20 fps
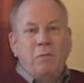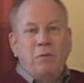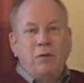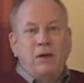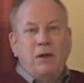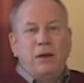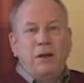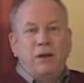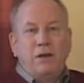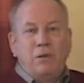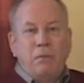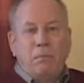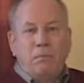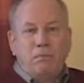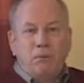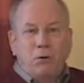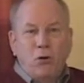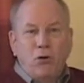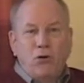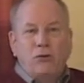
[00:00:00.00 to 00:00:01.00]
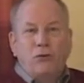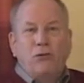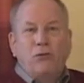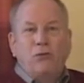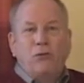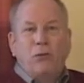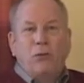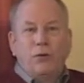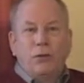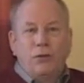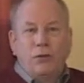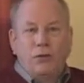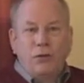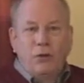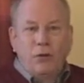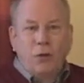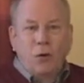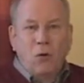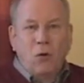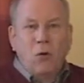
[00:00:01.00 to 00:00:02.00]
being pushed with
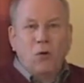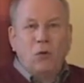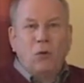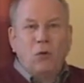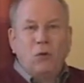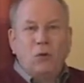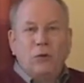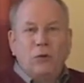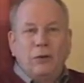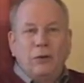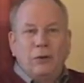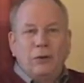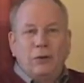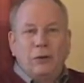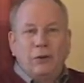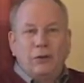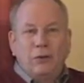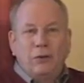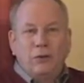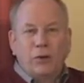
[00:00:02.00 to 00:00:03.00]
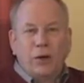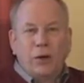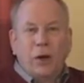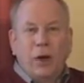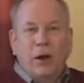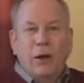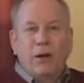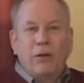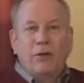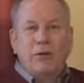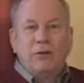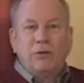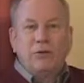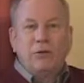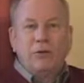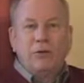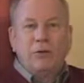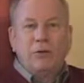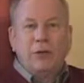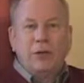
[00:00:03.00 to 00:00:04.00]
no regard
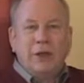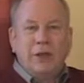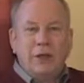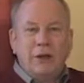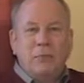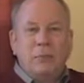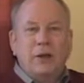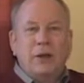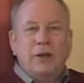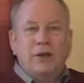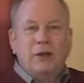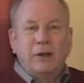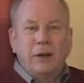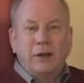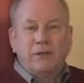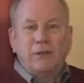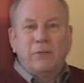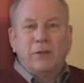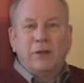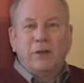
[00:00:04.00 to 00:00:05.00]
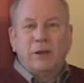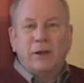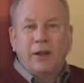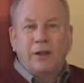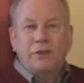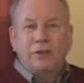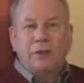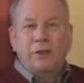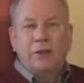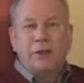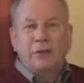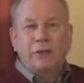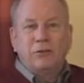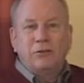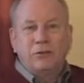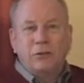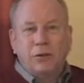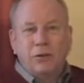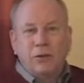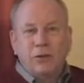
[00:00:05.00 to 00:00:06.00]
to independent government testing,
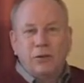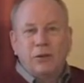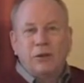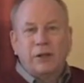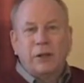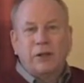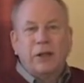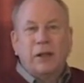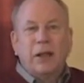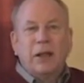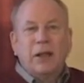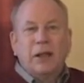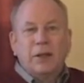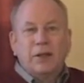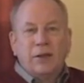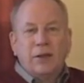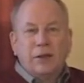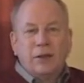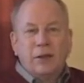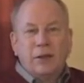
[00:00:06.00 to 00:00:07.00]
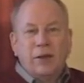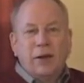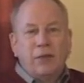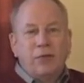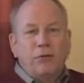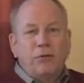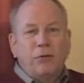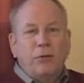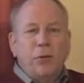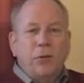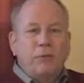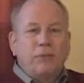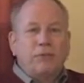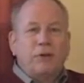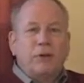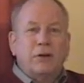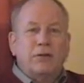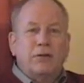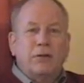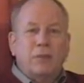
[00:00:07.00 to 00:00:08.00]
security, the health and
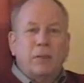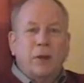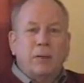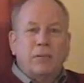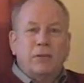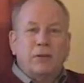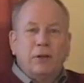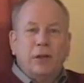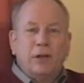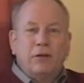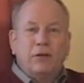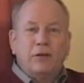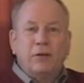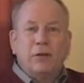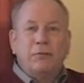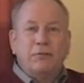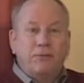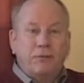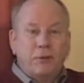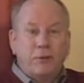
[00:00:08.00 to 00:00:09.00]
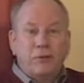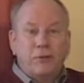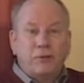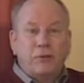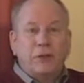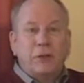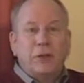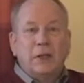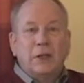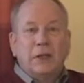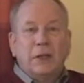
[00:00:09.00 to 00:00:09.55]
welfare of the population. First